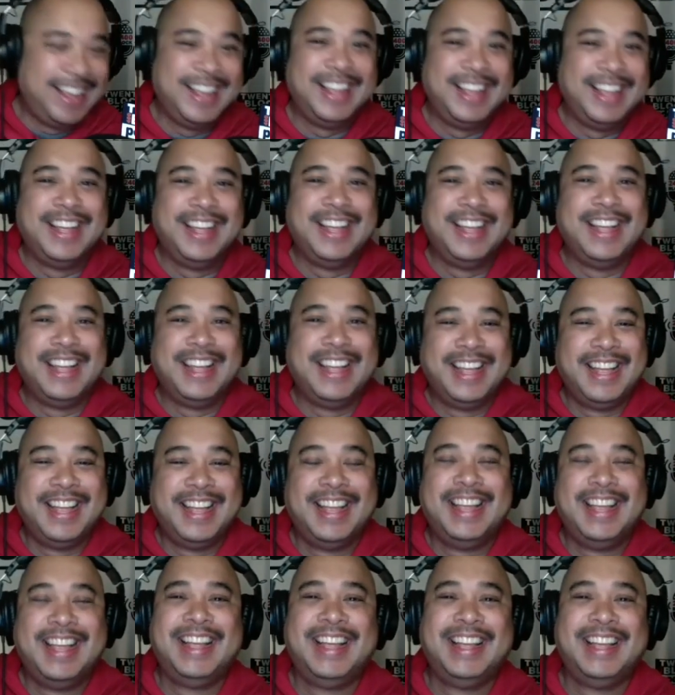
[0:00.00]

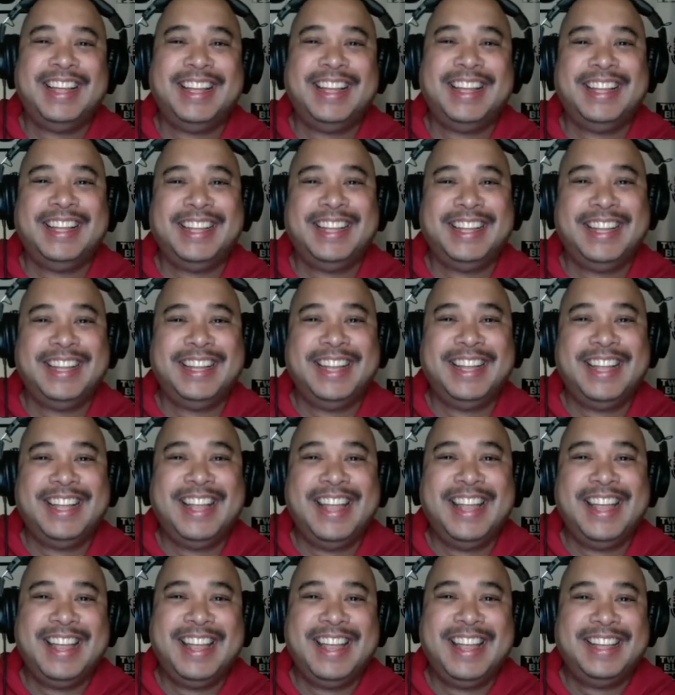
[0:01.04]

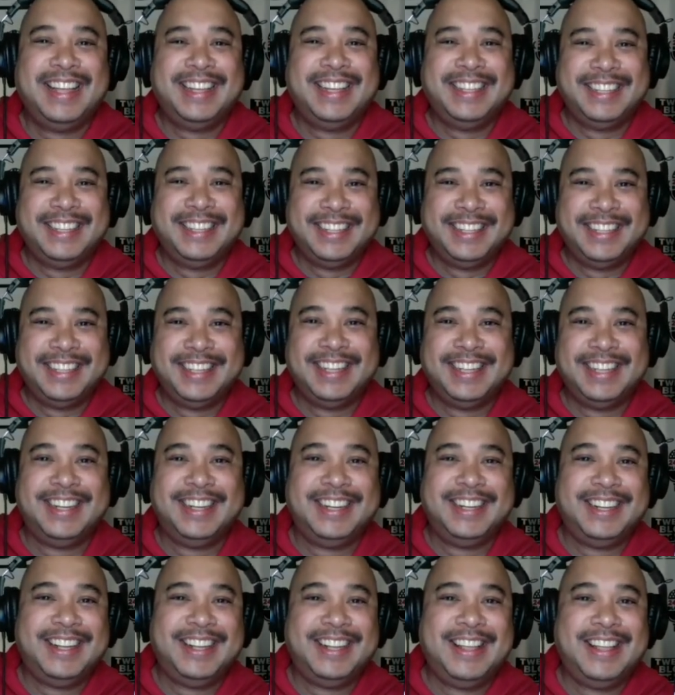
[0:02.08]

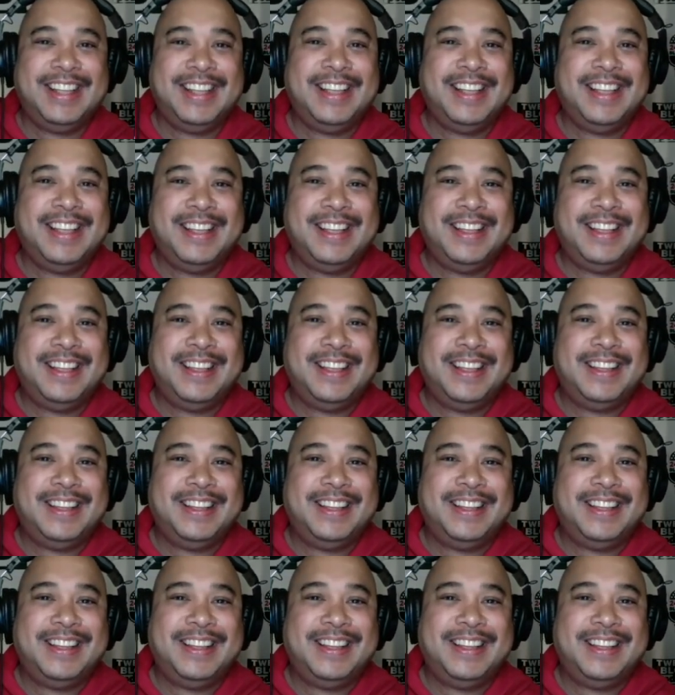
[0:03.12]
(silent)